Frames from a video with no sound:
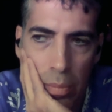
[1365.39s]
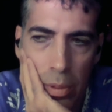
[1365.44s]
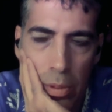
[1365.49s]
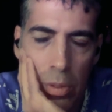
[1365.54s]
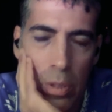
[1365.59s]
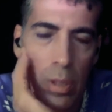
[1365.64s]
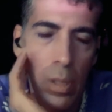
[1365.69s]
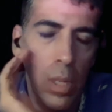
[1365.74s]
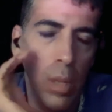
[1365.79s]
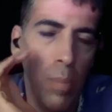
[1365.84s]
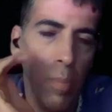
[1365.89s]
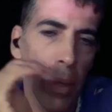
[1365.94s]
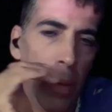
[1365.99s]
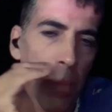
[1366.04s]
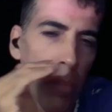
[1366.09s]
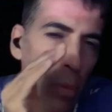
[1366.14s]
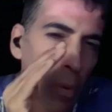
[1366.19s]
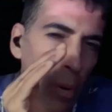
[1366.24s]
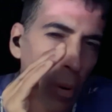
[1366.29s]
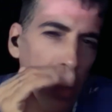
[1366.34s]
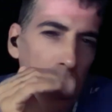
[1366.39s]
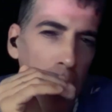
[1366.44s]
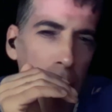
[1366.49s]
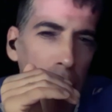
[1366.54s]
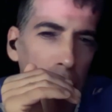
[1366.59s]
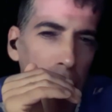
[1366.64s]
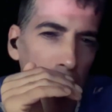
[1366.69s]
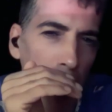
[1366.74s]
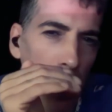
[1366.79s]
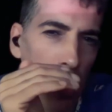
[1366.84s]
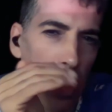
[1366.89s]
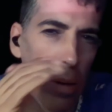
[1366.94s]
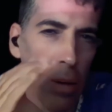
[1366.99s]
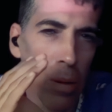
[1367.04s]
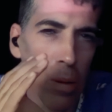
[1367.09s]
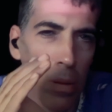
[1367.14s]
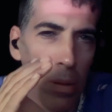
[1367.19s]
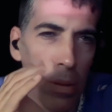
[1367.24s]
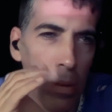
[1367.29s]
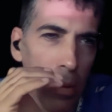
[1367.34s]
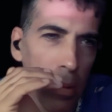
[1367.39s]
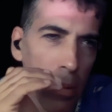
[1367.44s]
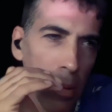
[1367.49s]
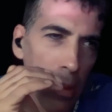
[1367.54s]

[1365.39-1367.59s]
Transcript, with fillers: there's a tipping point where